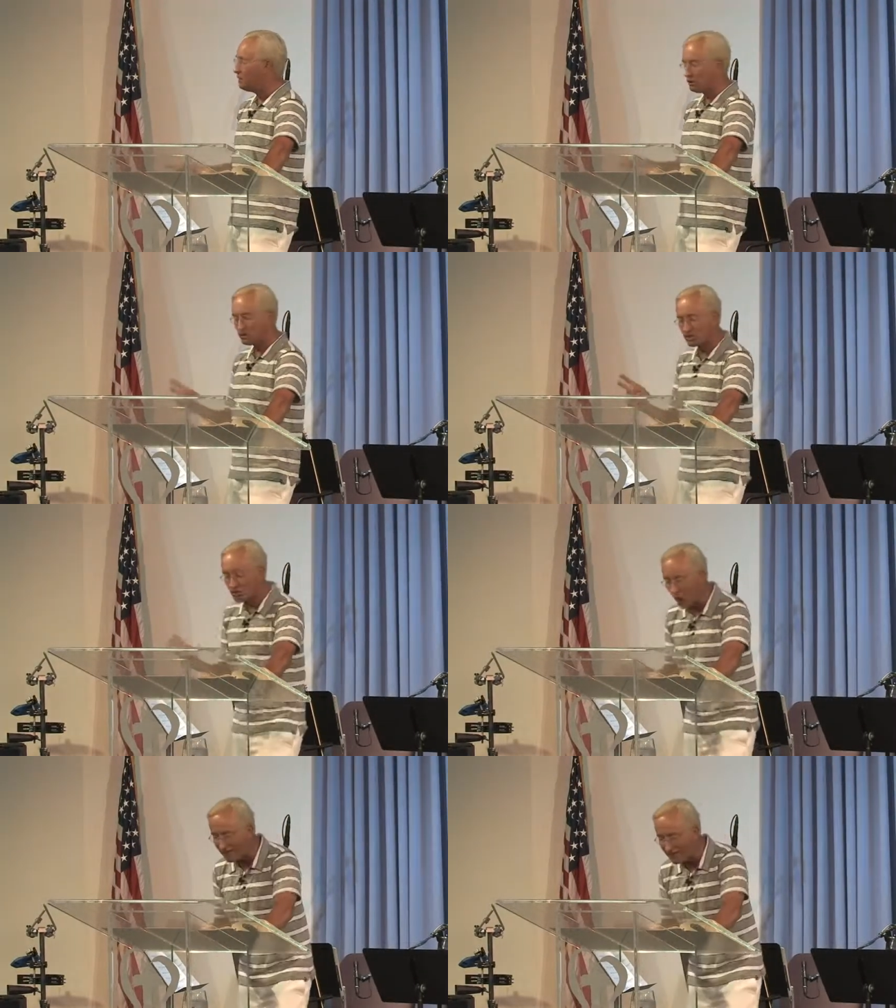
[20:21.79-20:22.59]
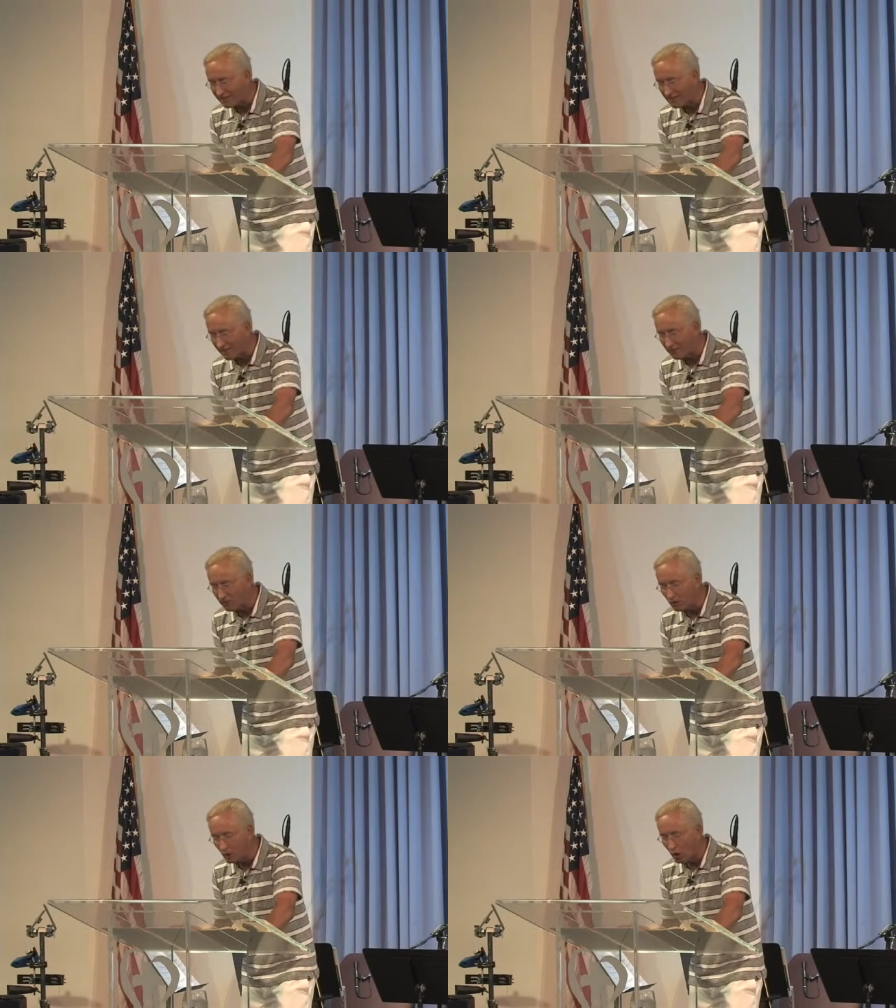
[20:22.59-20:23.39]
starving them,
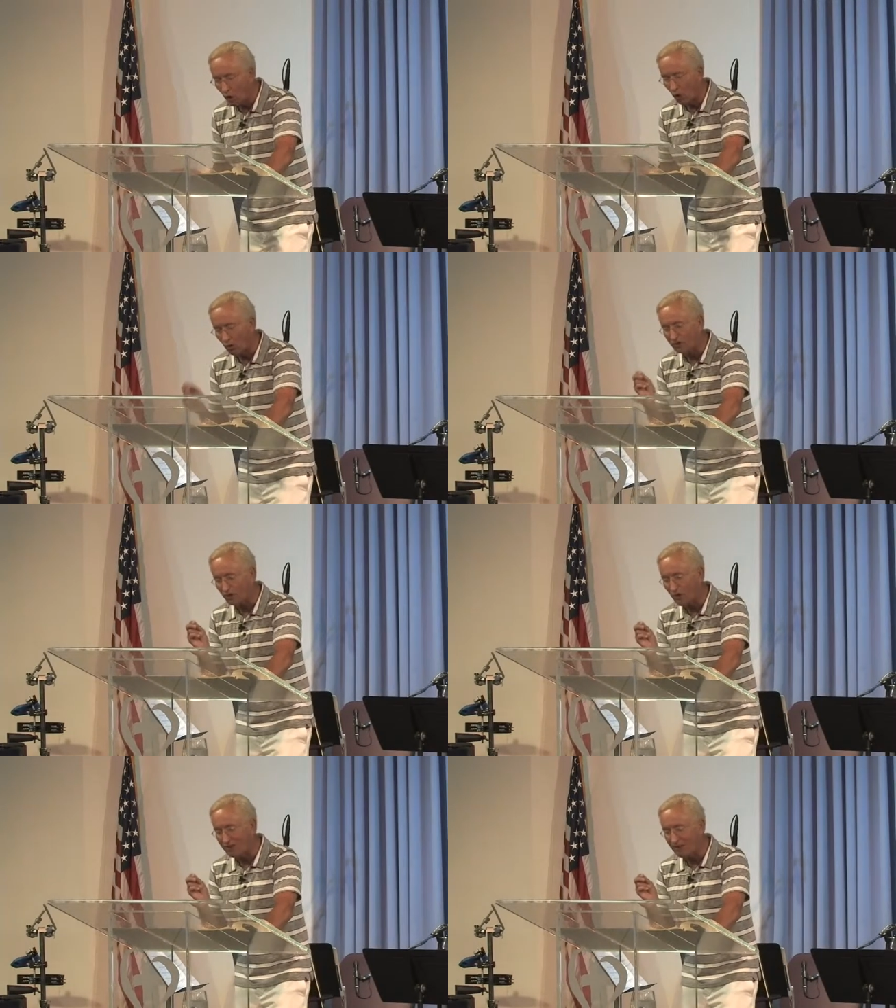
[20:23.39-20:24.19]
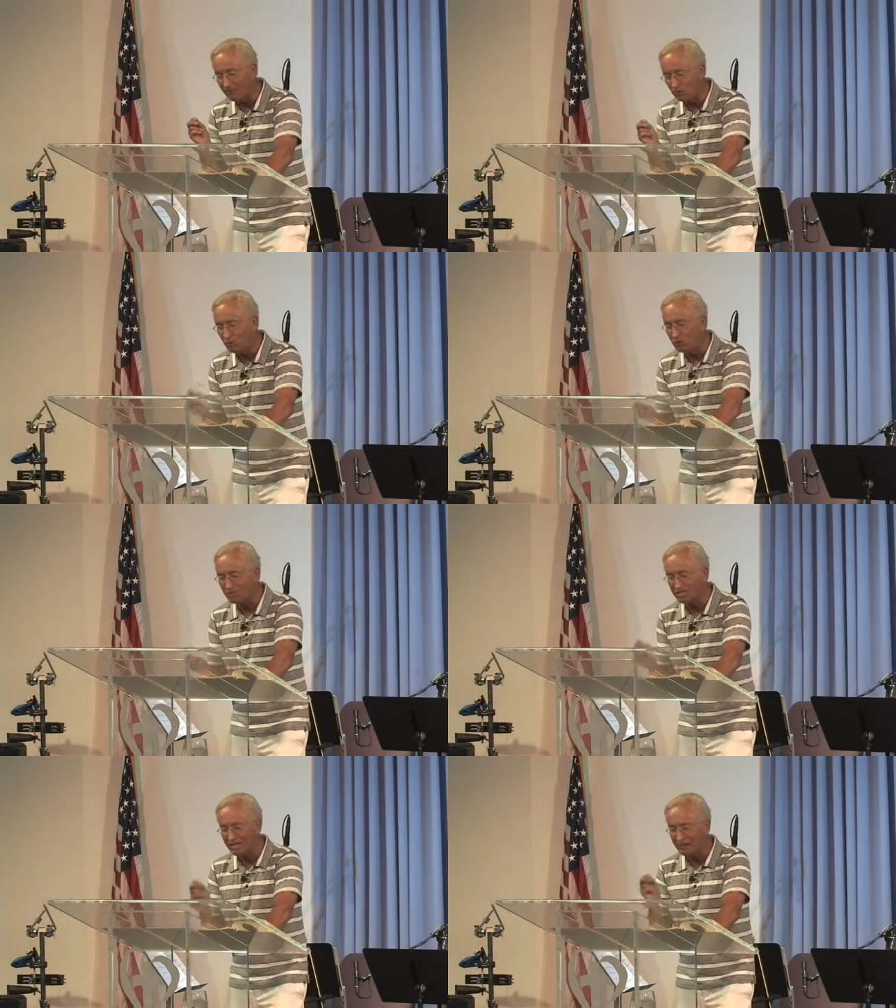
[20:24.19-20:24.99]
or turning them
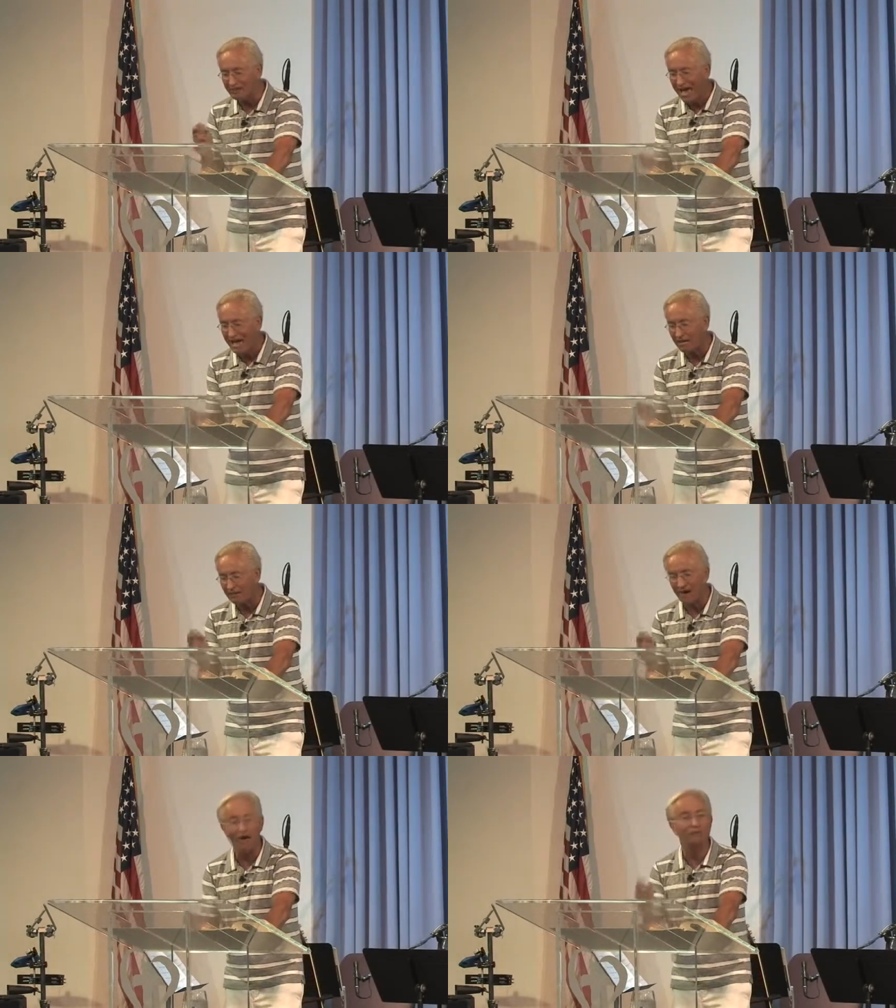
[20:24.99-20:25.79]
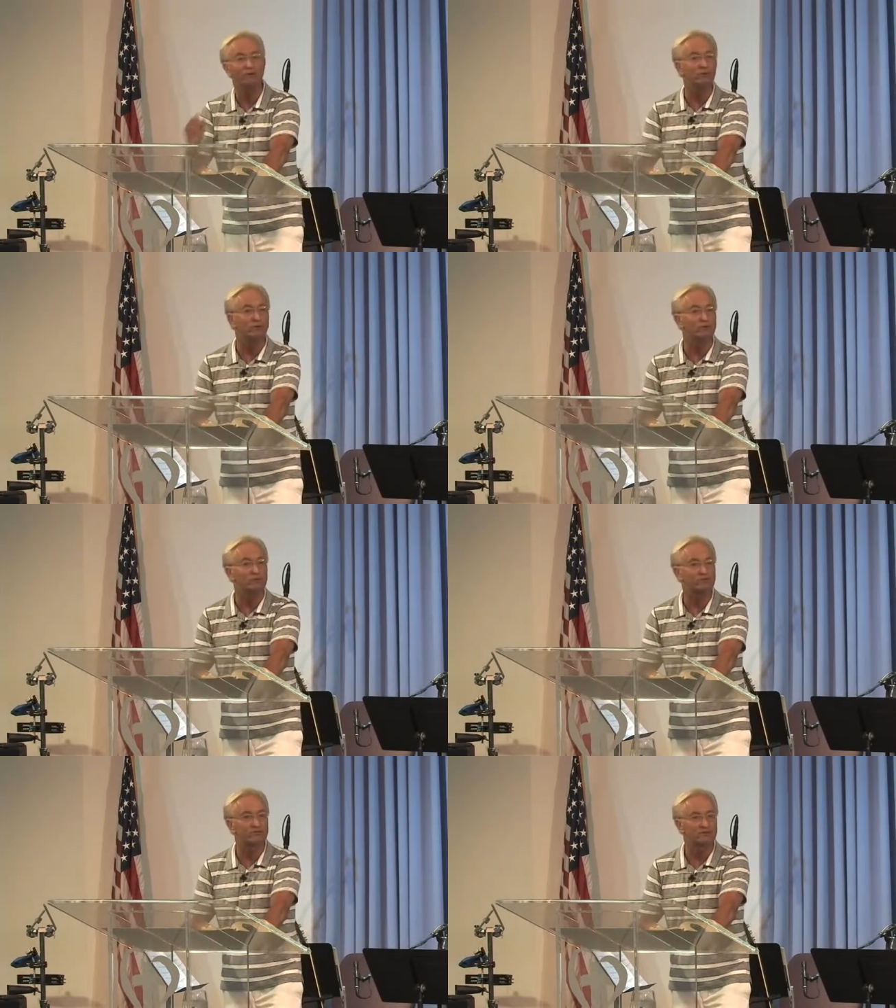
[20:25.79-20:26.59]
loose in a pack of hungry
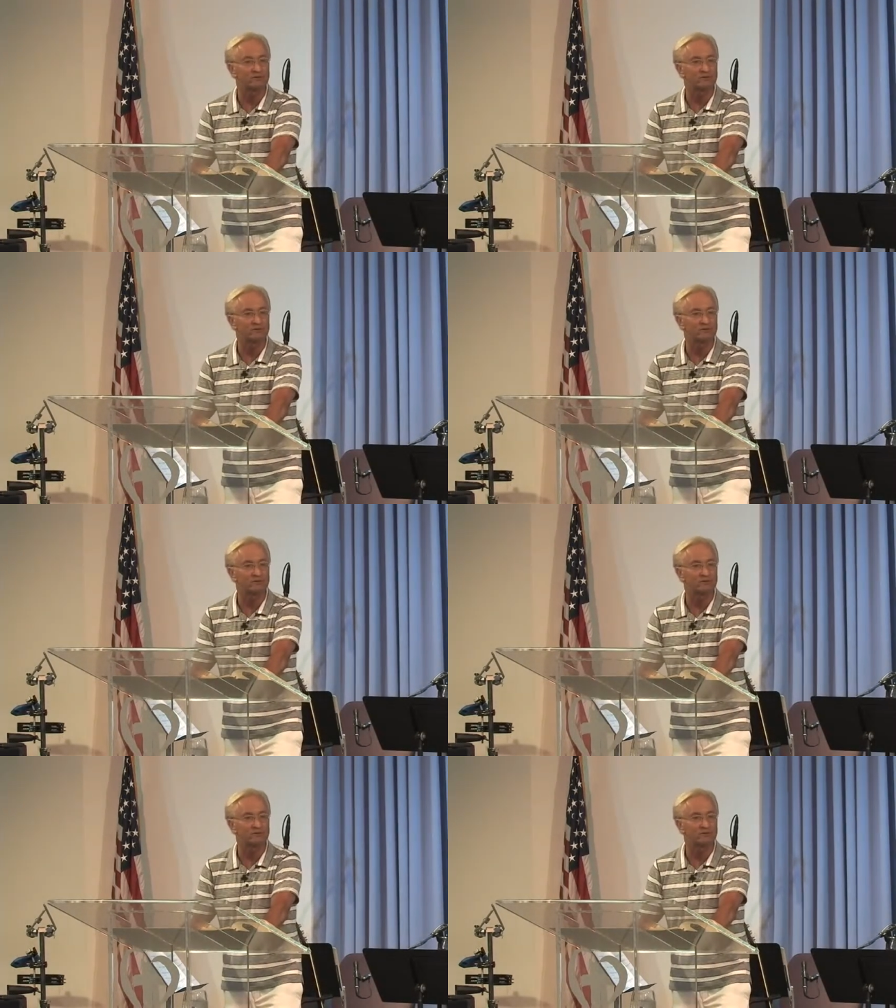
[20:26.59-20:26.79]
wolves.